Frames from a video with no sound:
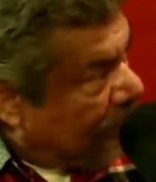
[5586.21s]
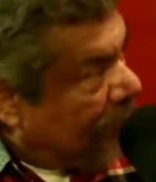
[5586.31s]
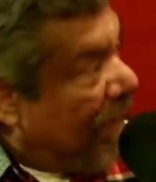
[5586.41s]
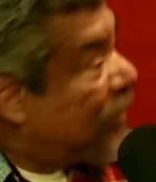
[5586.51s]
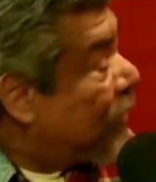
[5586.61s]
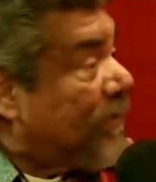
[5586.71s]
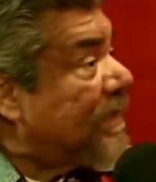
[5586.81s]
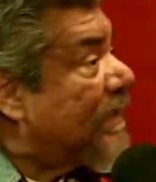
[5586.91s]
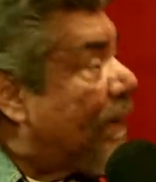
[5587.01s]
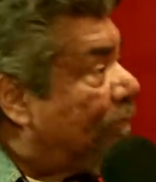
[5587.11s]
And she
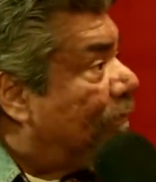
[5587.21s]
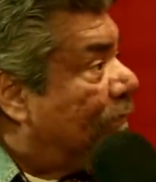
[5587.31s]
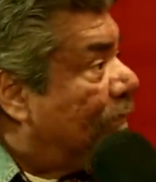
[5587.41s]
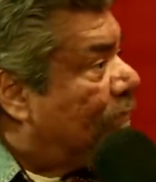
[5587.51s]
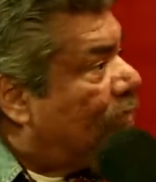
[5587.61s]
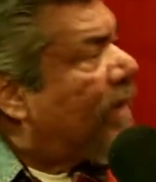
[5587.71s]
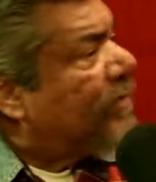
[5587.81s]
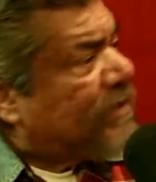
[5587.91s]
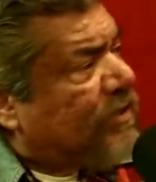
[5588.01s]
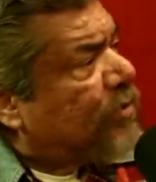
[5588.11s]
wasn't that, well, I
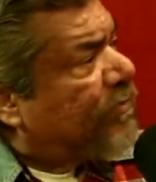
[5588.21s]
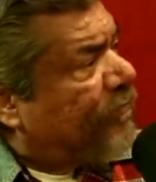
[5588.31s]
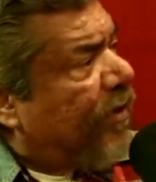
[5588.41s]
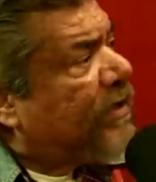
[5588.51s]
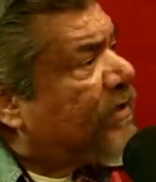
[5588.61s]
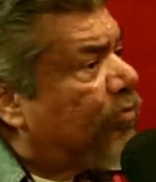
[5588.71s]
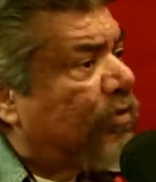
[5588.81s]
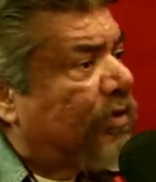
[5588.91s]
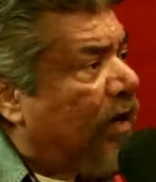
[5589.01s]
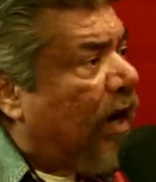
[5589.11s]
would say she was very
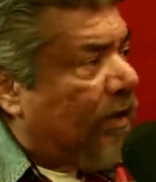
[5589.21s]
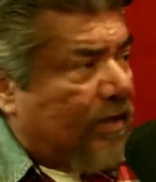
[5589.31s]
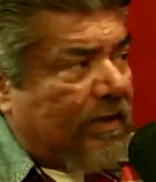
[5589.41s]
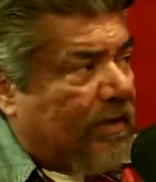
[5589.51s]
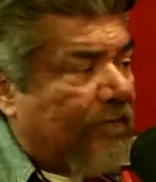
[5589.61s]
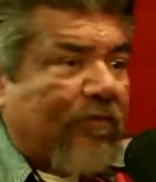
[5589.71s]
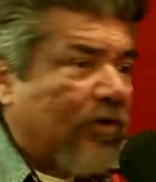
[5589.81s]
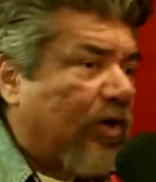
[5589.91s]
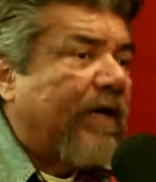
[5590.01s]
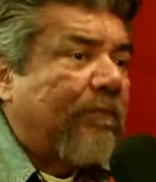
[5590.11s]
different
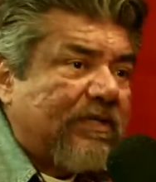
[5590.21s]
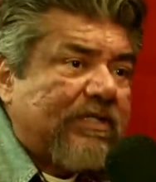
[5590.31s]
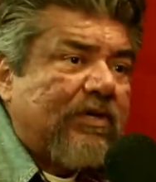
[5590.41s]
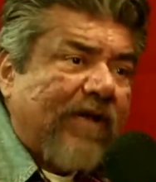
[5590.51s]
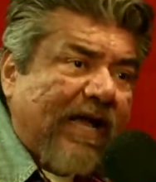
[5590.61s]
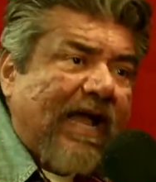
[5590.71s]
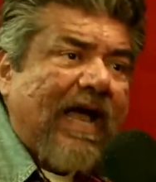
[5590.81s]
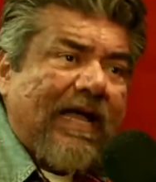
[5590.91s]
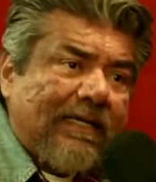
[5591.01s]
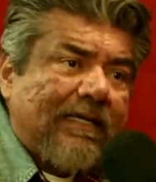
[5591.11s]
looking, but still kind of hot.